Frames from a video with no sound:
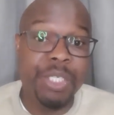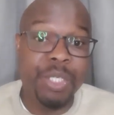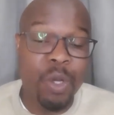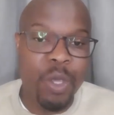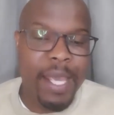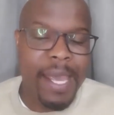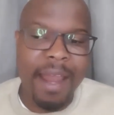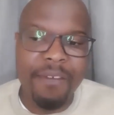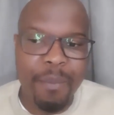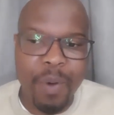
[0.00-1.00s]
You can have
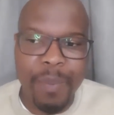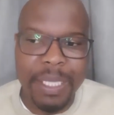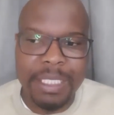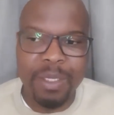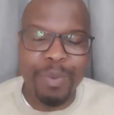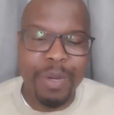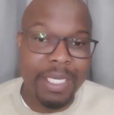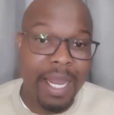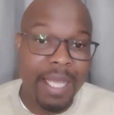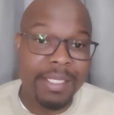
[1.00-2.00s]
a property, you bought
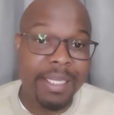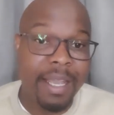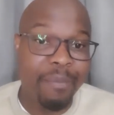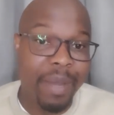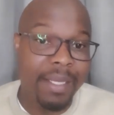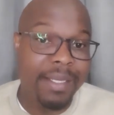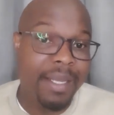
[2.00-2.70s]
it last year, but